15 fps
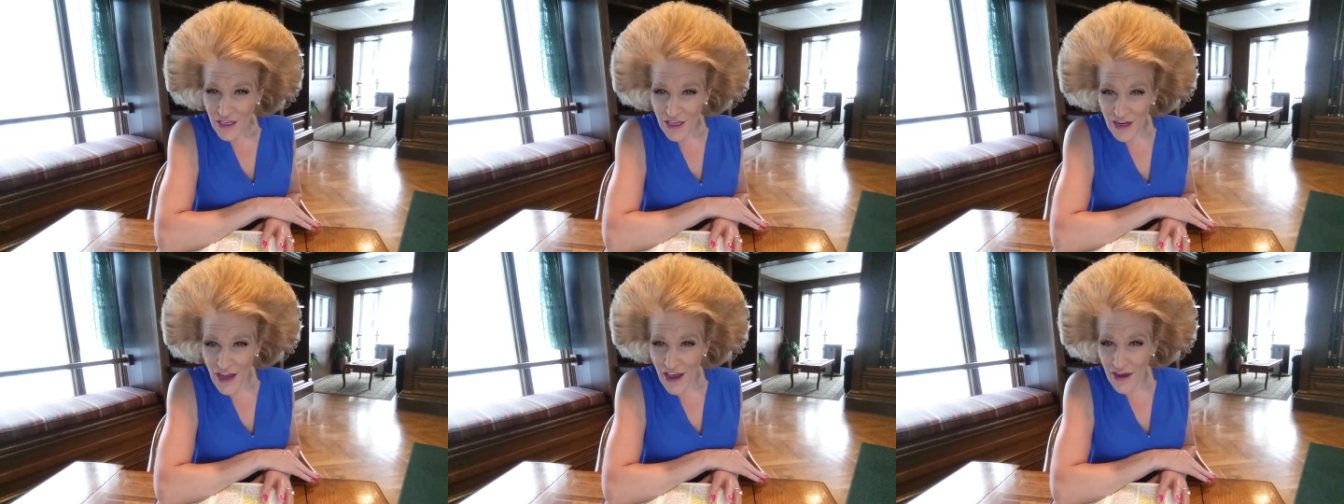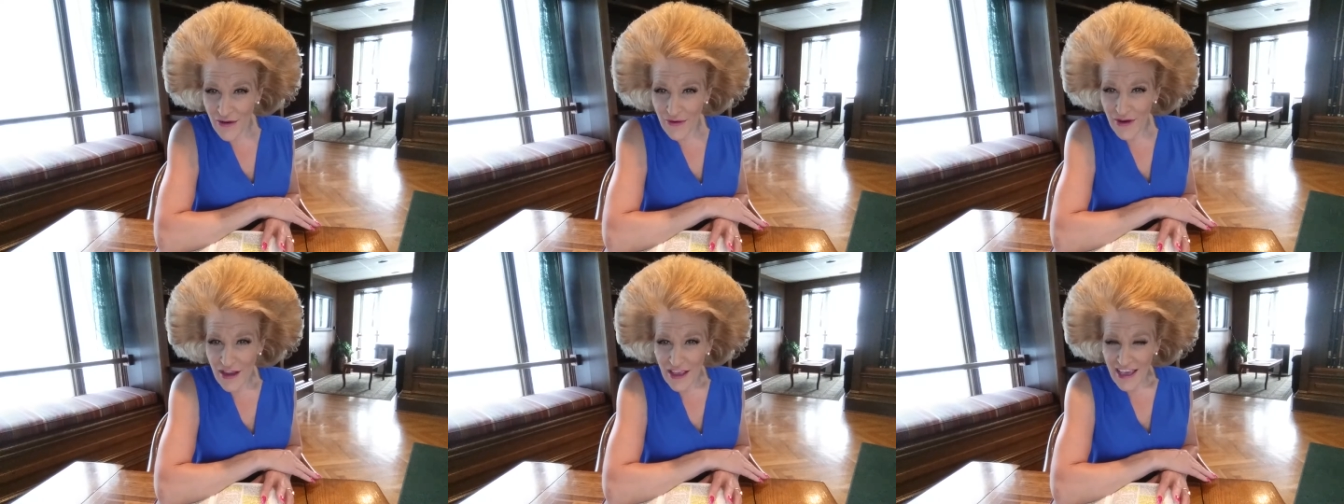you
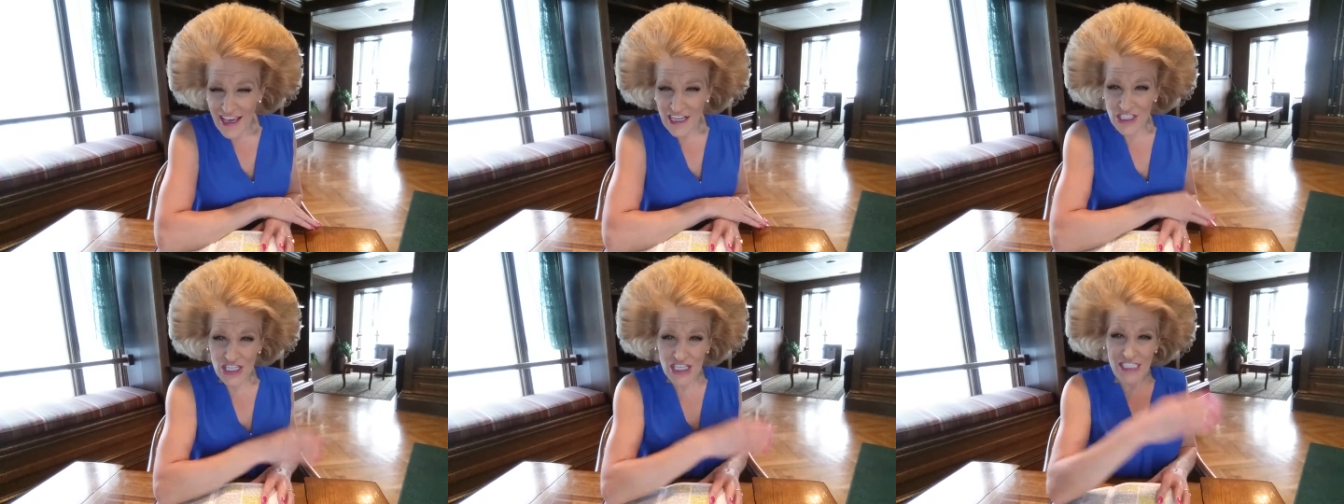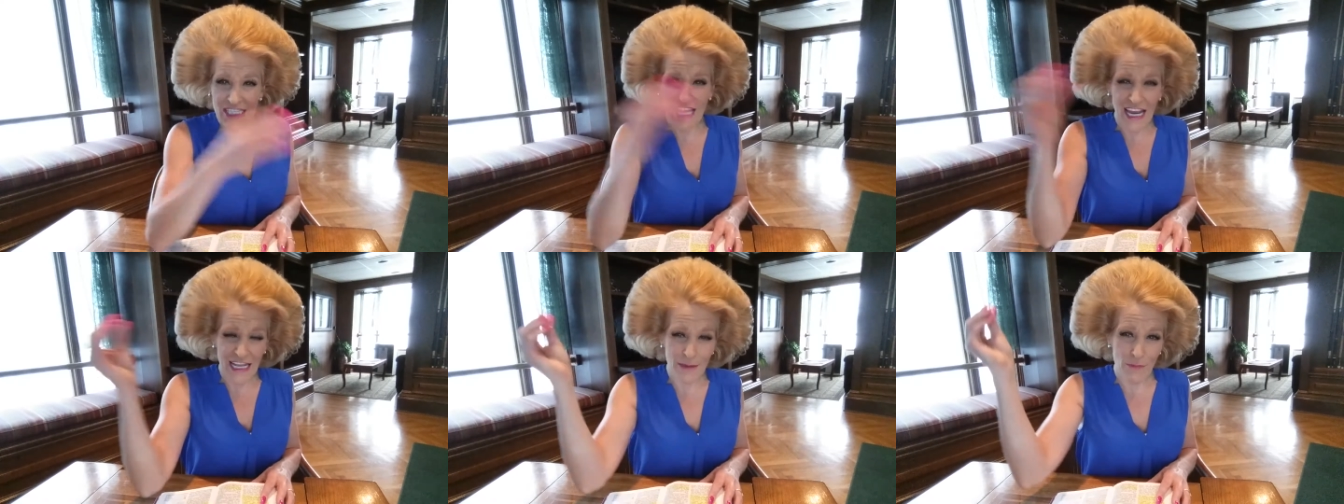know, and just
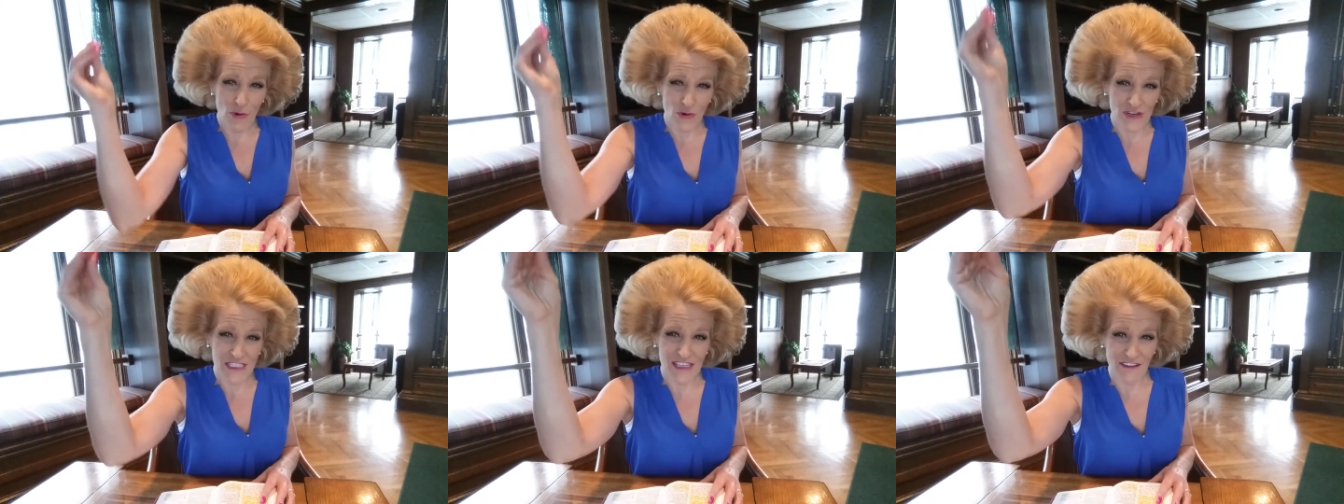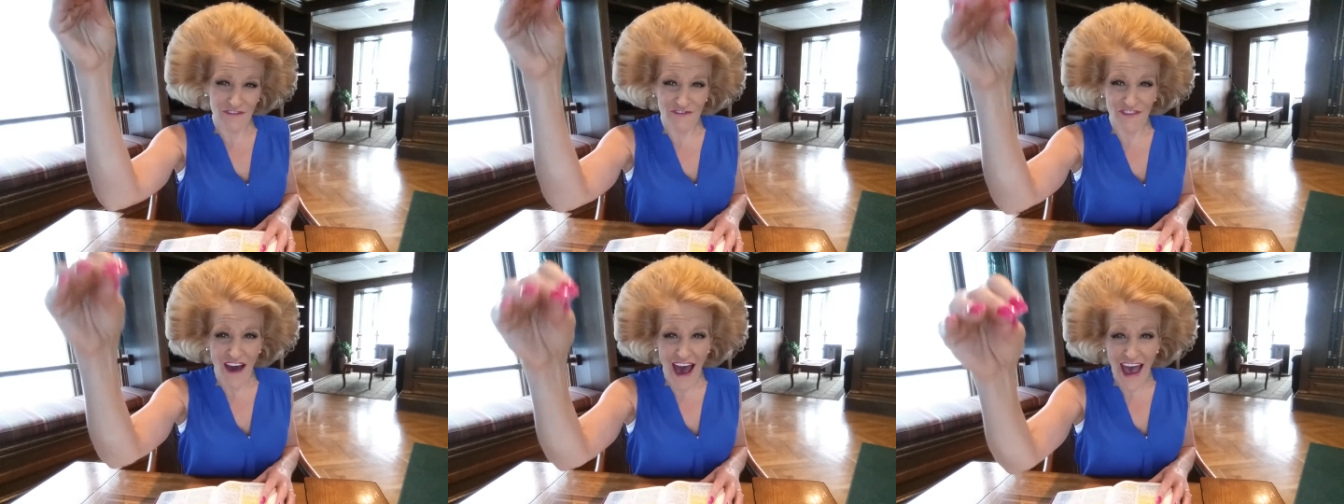that he pours a
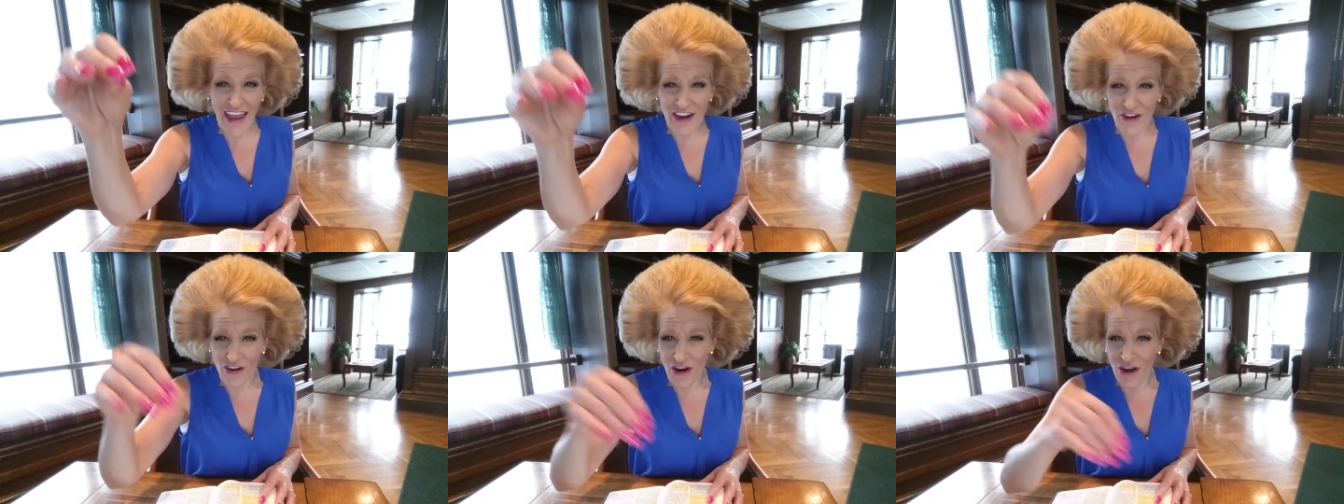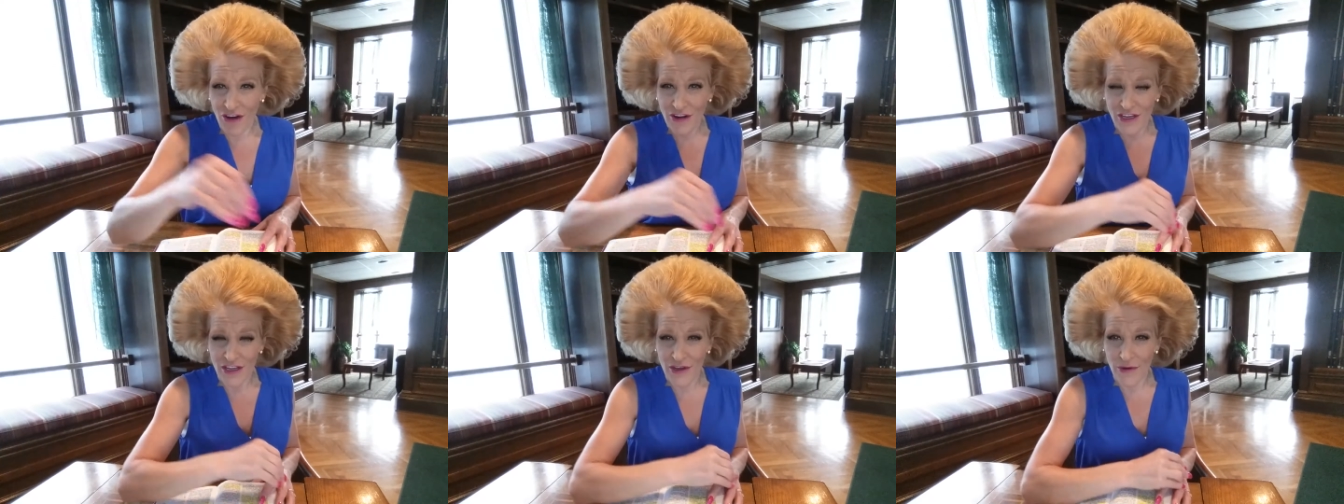fire
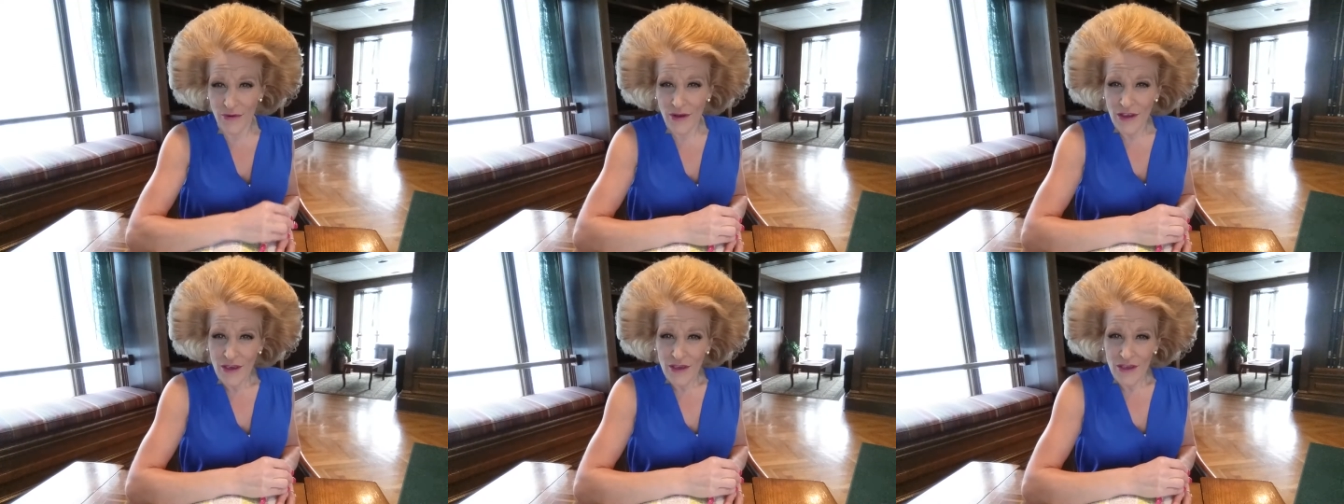on you.